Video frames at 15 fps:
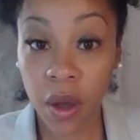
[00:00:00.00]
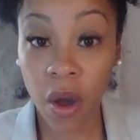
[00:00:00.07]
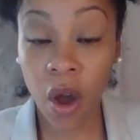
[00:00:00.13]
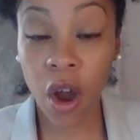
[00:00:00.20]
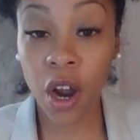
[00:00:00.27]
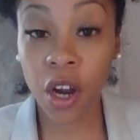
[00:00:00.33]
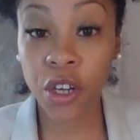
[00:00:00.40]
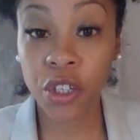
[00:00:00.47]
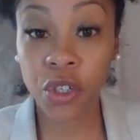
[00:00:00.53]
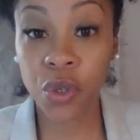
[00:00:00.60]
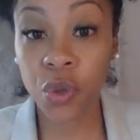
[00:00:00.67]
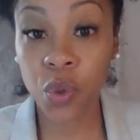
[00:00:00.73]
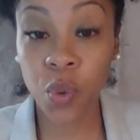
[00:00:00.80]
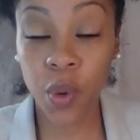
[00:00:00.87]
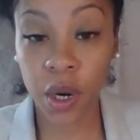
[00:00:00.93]
are
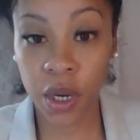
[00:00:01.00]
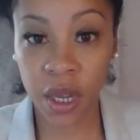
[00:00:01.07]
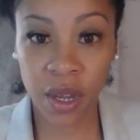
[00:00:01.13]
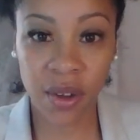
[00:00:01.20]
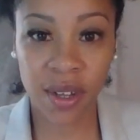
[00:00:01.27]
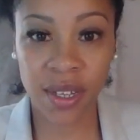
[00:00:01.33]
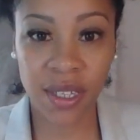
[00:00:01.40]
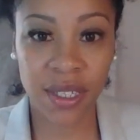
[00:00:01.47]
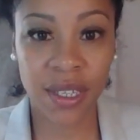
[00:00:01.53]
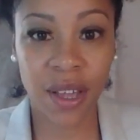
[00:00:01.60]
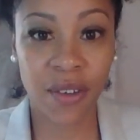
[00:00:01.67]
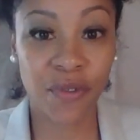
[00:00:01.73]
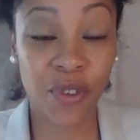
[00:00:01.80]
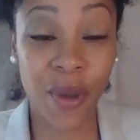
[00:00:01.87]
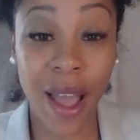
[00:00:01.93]
you working on
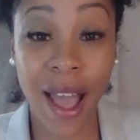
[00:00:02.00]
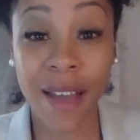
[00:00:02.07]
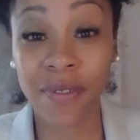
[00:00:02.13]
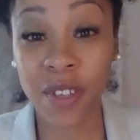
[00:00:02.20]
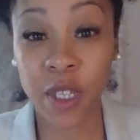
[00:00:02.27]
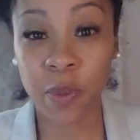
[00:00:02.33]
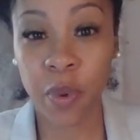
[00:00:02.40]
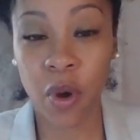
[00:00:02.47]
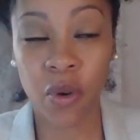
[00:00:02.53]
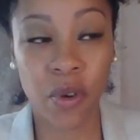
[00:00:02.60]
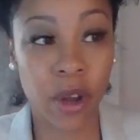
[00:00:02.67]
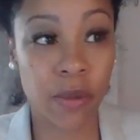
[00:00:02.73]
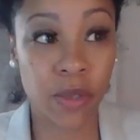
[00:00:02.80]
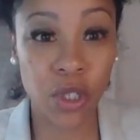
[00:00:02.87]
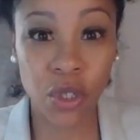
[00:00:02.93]
yourself? You have these
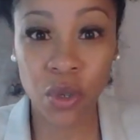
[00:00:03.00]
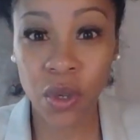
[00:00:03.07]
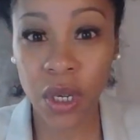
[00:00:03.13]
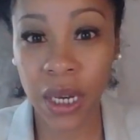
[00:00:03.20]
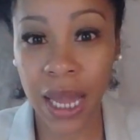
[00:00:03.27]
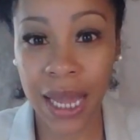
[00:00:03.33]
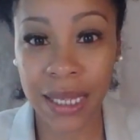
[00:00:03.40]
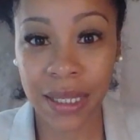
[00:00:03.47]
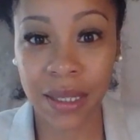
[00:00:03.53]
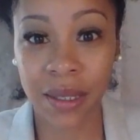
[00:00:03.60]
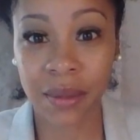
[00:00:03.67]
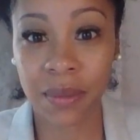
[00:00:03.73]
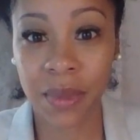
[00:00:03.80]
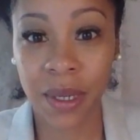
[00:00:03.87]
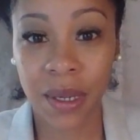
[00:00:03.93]
programs, utilize
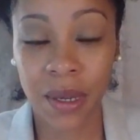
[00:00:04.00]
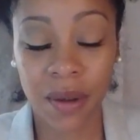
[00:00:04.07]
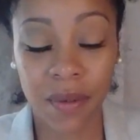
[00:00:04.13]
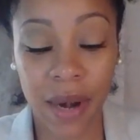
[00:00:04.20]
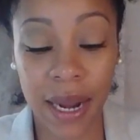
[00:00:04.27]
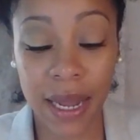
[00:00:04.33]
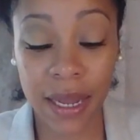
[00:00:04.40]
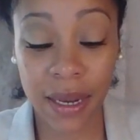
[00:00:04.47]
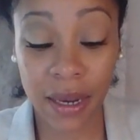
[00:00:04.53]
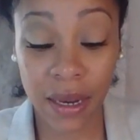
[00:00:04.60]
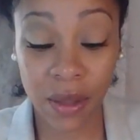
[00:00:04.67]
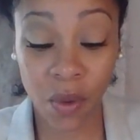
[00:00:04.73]
them, right?